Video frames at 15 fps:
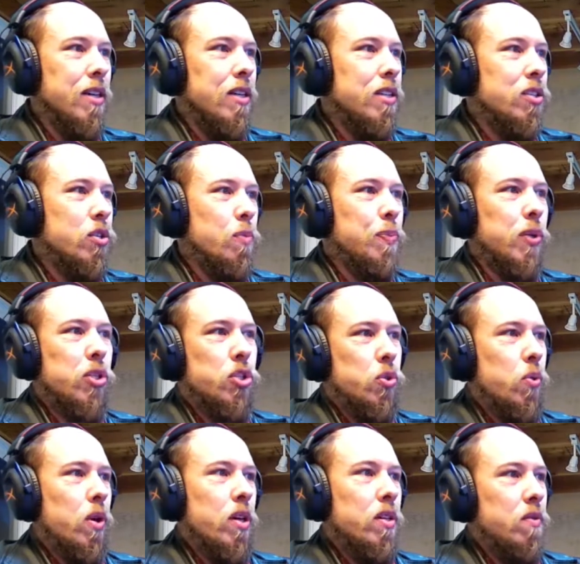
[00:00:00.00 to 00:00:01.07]
super
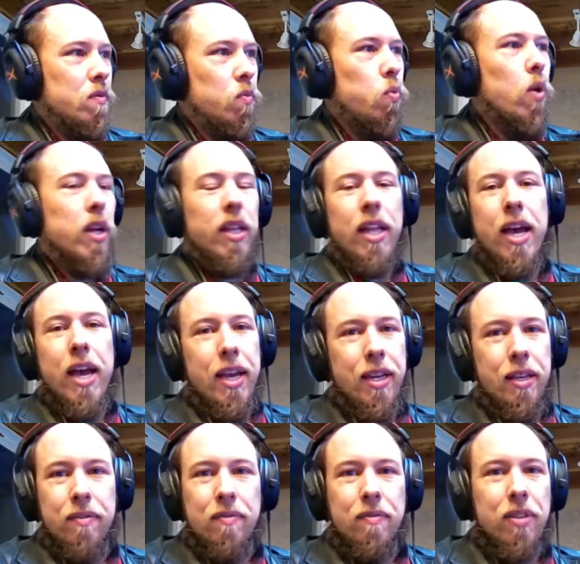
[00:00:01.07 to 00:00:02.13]
short
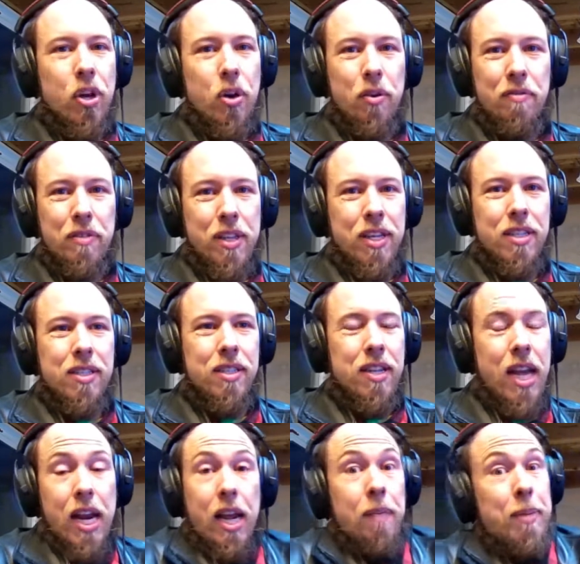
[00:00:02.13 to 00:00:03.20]
one-line code for this.
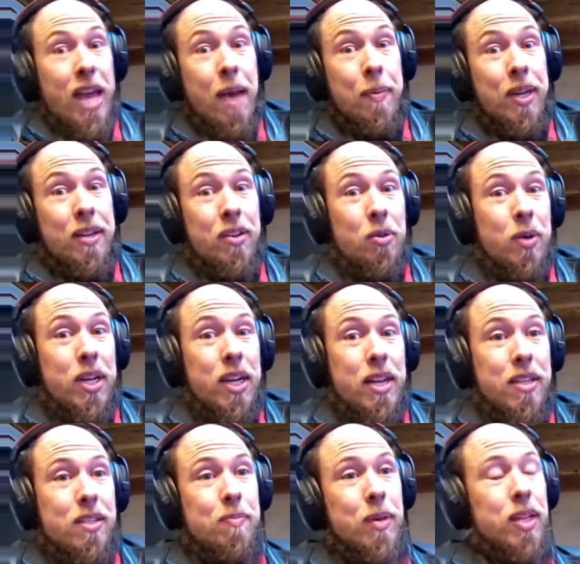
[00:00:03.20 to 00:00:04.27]
And I'd be happy to know what it
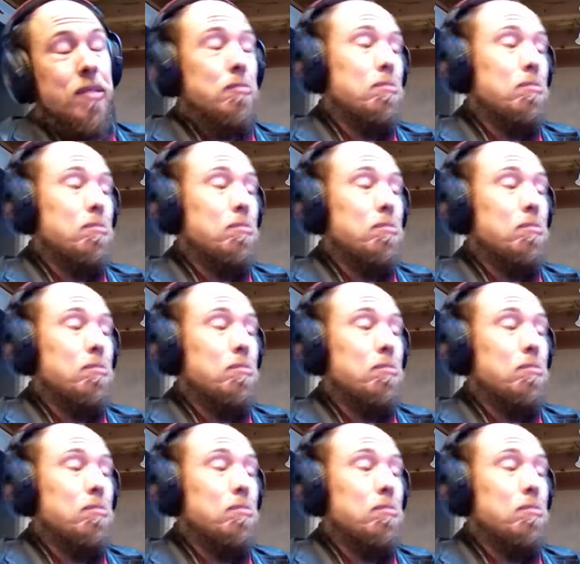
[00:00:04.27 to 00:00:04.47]
is, but